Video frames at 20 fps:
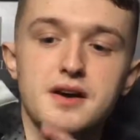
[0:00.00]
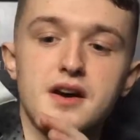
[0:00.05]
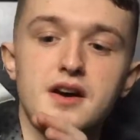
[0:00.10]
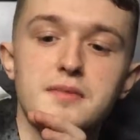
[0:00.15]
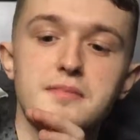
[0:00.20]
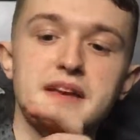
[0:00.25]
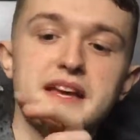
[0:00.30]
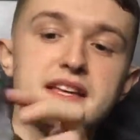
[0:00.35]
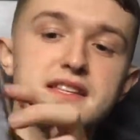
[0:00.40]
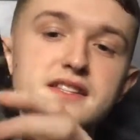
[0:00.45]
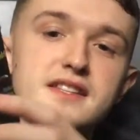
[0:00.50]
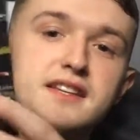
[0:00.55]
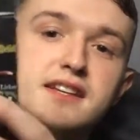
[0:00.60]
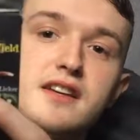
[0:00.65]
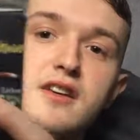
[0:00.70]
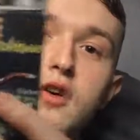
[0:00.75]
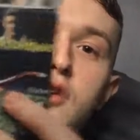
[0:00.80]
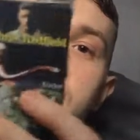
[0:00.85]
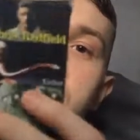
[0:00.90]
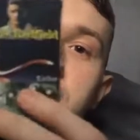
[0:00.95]
But here's
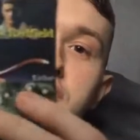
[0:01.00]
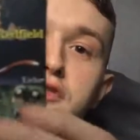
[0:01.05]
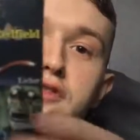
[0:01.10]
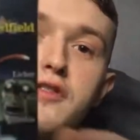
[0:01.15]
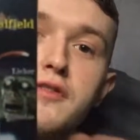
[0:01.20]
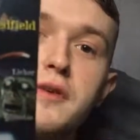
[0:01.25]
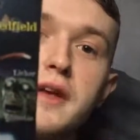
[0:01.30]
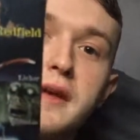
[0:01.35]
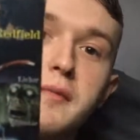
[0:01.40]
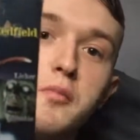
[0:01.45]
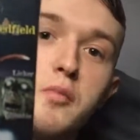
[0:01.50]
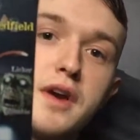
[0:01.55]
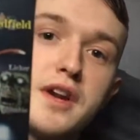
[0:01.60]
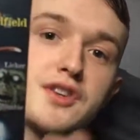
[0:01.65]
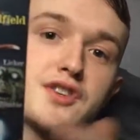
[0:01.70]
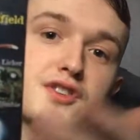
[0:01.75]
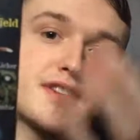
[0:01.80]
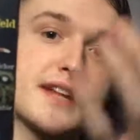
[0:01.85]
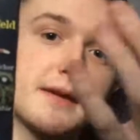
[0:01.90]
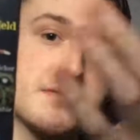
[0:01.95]
the order in
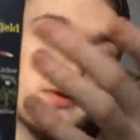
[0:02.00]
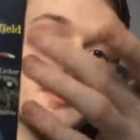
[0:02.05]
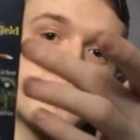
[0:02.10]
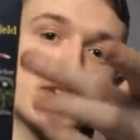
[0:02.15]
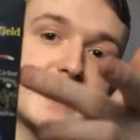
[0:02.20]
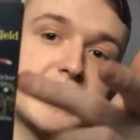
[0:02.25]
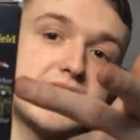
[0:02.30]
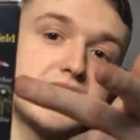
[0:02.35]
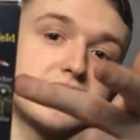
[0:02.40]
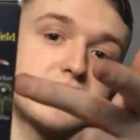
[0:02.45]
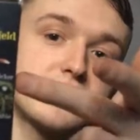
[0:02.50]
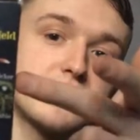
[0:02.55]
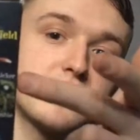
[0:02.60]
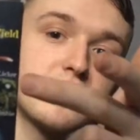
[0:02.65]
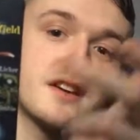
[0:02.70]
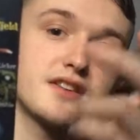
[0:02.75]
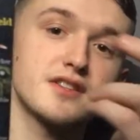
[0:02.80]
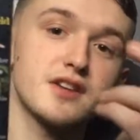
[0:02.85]
which they were released.